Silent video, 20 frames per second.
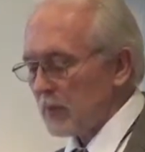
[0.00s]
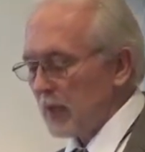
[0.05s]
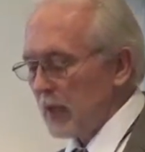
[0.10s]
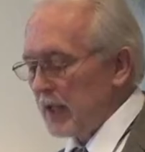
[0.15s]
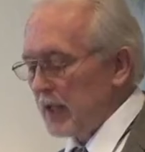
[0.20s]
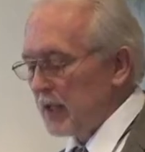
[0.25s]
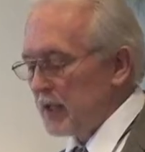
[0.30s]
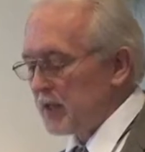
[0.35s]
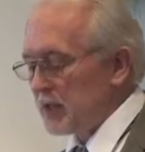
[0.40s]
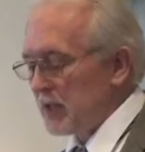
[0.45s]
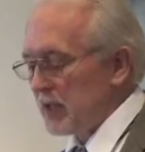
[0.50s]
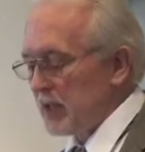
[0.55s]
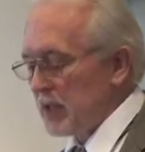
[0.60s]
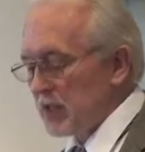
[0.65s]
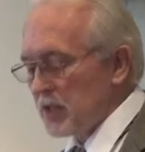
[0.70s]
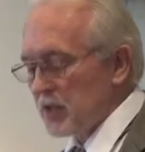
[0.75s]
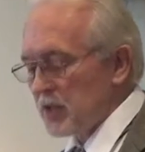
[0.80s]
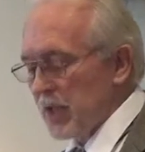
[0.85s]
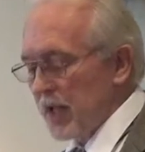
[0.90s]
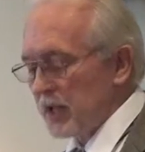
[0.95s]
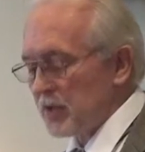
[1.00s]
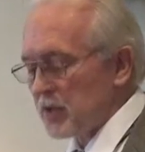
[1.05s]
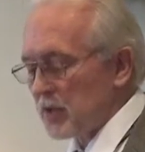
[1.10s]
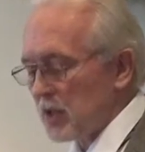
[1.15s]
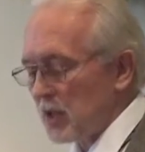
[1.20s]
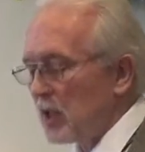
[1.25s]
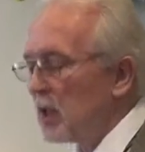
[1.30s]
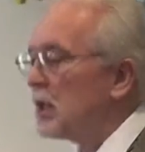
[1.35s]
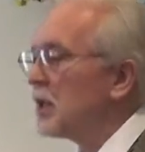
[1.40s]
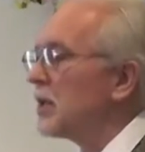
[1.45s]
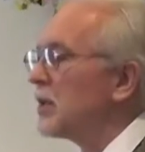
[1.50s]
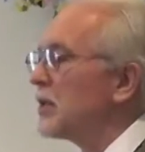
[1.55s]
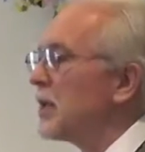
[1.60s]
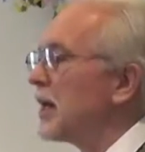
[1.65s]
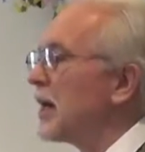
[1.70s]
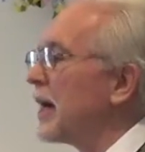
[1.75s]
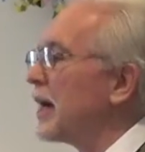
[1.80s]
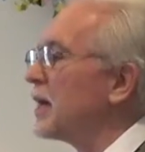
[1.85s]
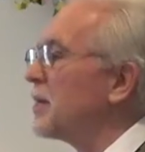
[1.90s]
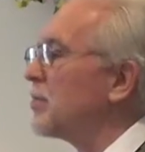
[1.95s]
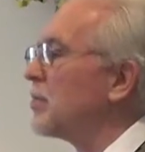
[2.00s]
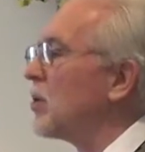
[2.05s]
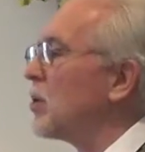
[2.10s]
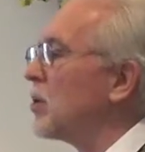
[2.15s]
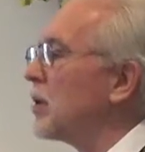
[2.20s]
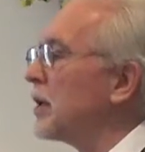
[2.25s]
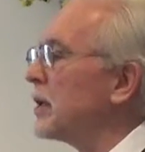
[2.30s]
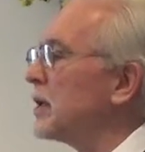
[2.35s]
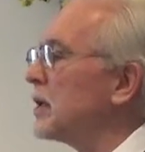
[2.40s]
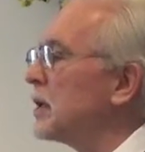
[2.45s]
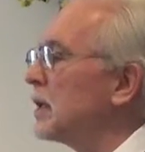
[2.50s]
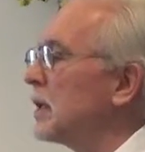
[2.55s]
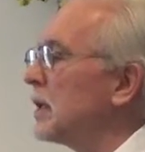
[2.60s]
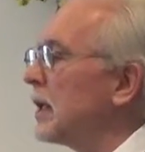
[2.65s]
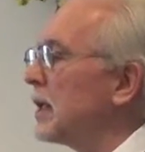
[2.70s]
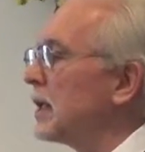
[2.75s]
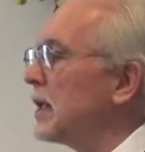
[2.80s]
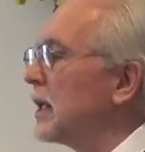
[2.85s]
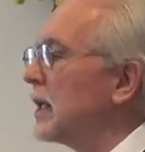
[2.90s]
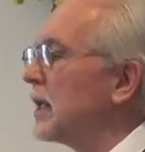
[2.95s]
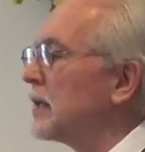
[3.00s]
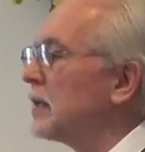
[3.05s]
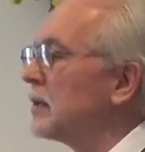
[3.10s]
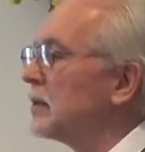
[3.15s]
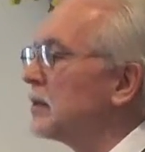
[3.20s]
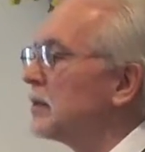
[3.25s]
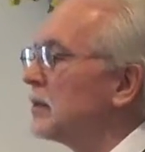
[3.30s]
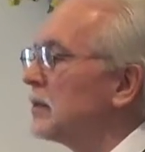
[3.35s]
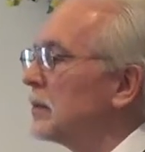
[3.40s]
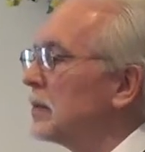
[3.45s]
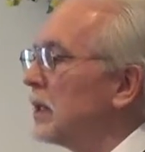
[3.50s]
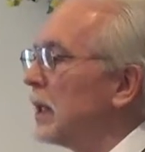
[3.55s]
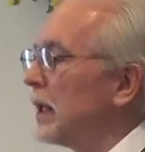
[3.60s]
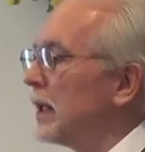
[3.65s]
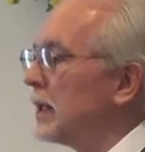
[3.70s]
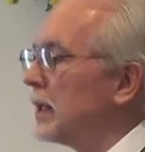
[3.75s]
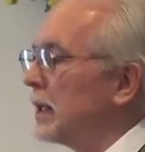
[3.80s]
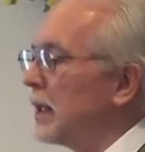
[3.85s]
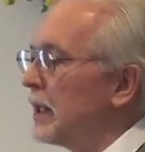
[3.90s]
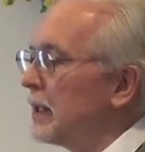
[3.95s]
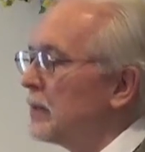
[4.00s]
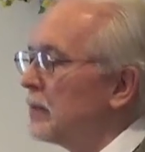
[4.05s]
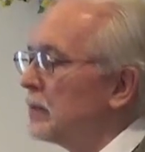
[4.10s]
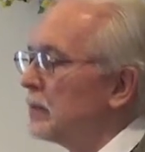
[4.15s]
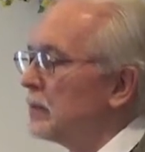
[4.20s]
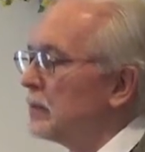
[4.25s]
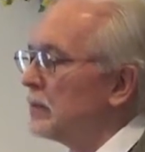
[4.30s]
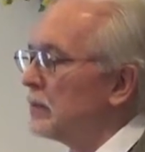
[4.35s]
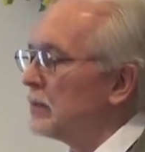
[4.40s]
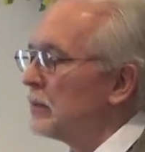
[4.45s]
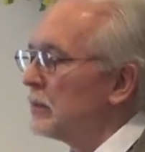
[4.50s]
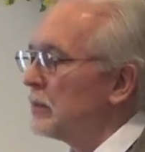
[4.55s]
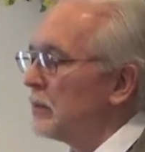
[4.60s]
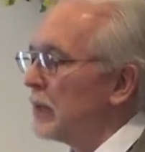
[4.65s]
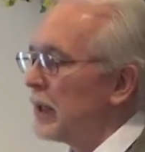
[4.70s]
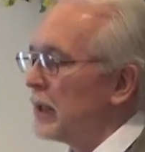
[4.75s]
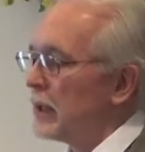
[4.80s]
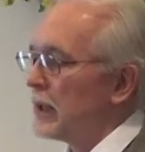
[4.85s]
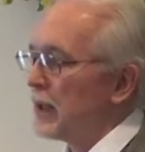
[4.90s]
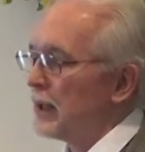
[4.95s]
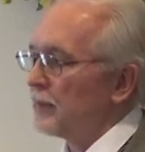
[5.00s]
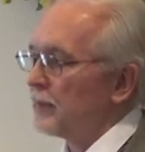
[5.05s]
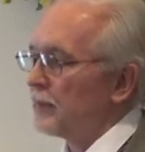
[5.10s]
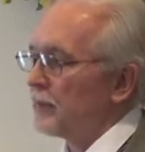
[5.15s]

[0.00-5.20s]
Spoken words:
It is in this sense that I am born again and again and again.